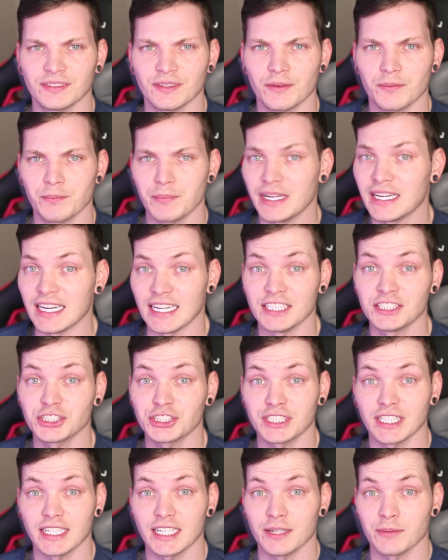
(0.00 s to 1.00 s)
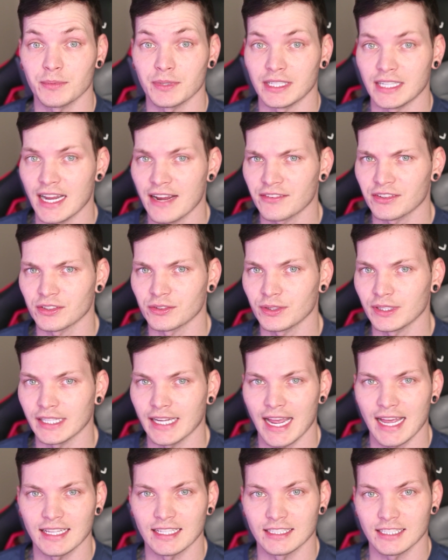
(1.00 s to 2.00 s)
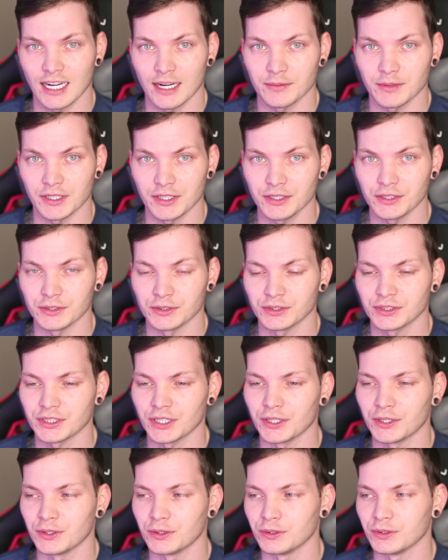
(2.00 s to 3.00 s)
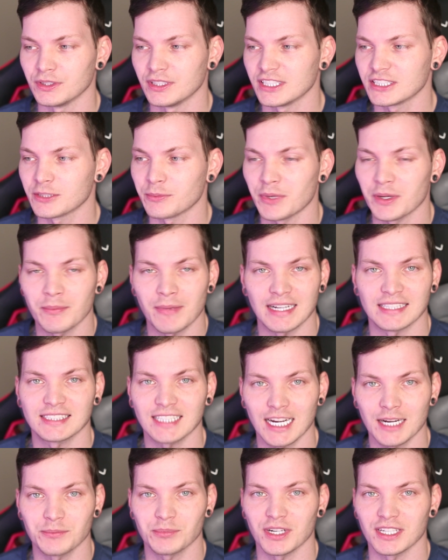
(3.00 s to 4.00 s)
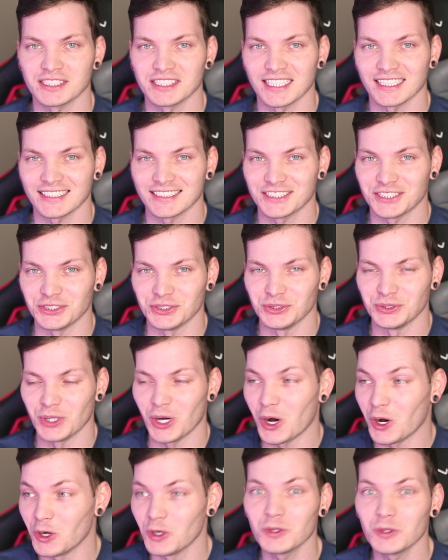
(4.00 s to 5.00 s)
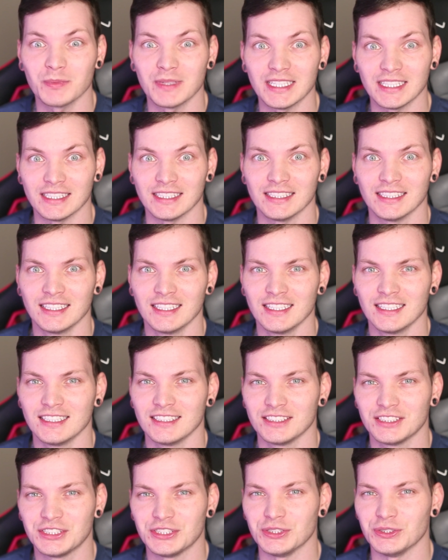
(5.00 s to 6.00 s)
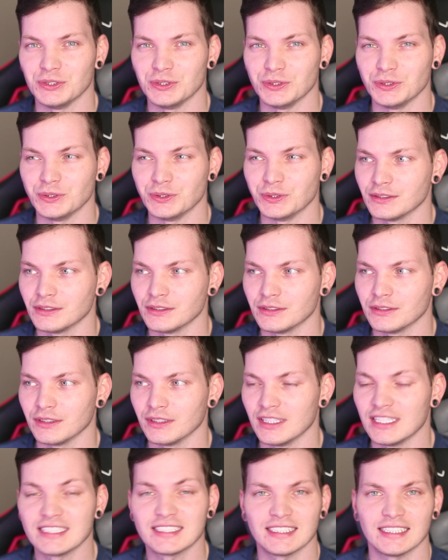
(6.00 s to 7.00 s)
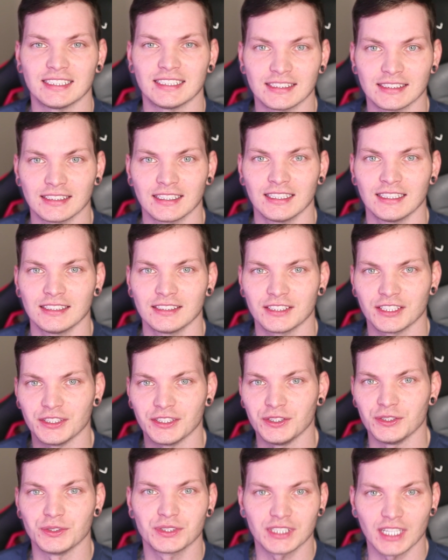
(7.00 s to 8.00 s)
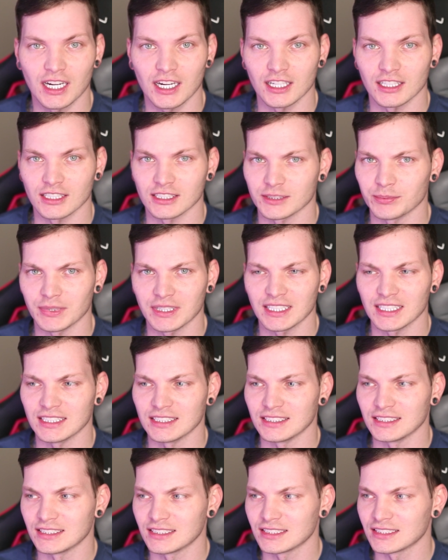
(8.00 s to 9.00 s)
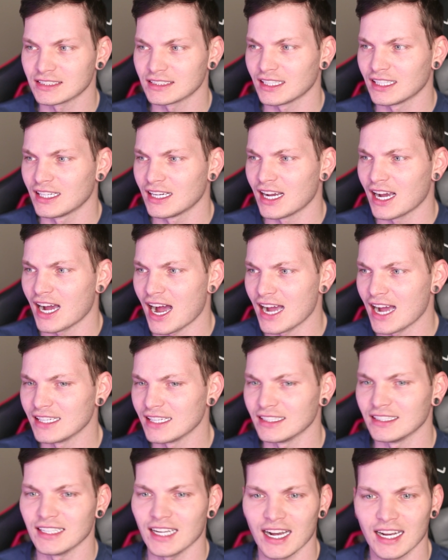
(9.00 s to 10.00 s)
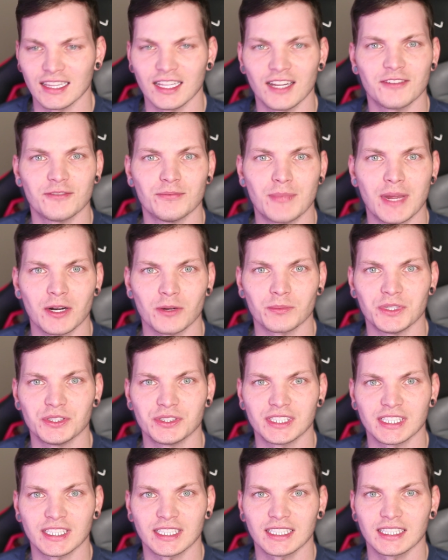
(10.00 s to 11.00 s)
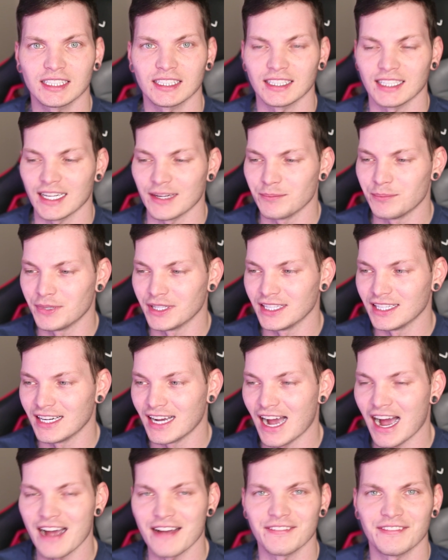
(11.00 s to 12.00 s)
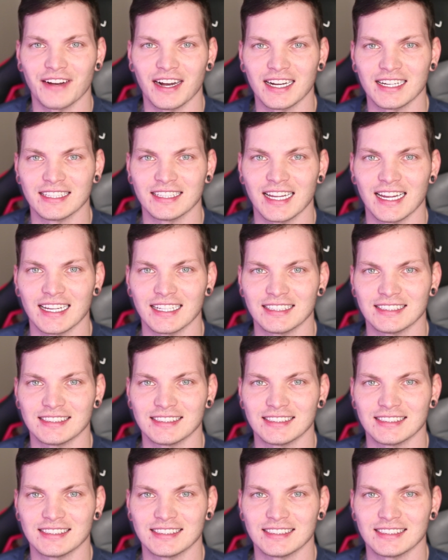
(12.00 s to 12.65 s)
been interested in but never really had the time to do. So this would be my side project to hold me to listening to new songs, because I, I love metal music. But I find that